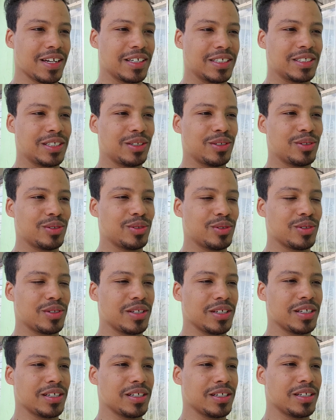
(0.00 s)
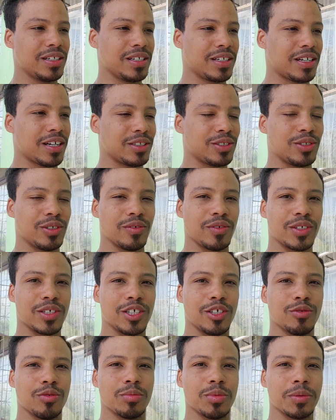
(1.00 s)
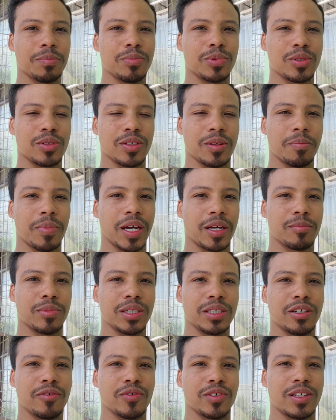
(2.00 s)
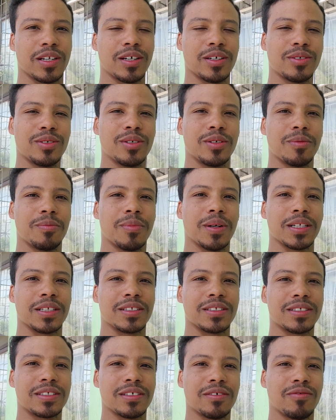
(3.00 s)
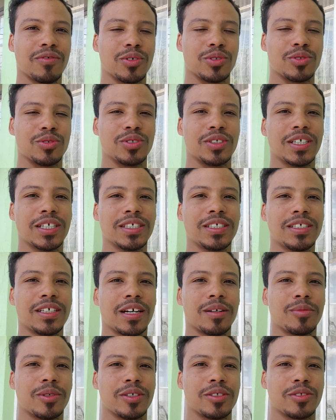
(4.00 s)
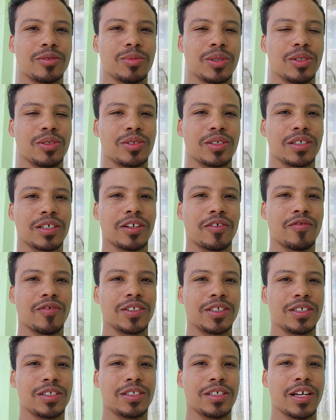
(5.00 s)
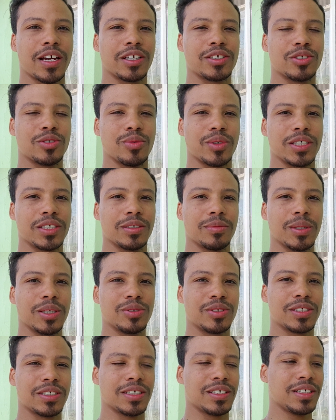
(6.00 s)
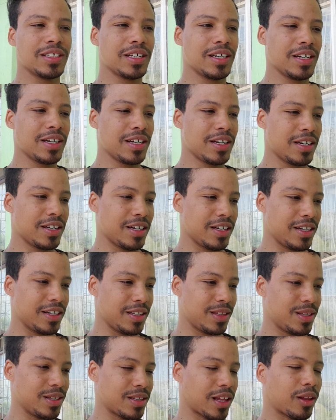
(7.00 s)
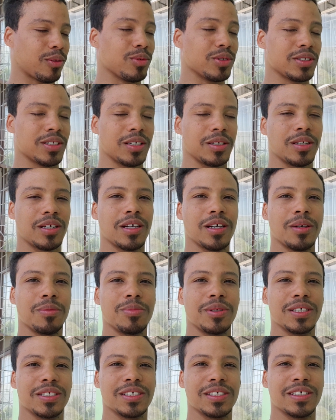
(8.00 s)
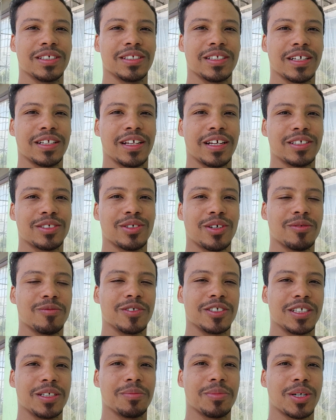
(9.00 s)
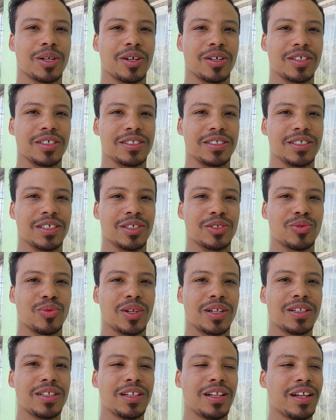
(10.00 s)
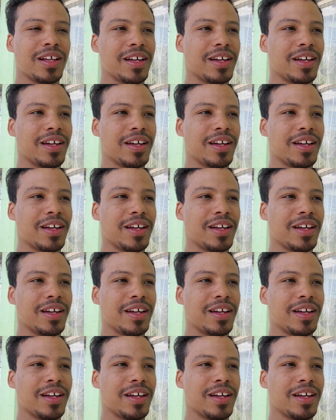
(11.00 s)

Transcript: so the cutting of the key will be put in the back burner for now. But for today I'm going to be looking at fitting the actuator motor. I think that will take precedent, and that's obviously priority as well.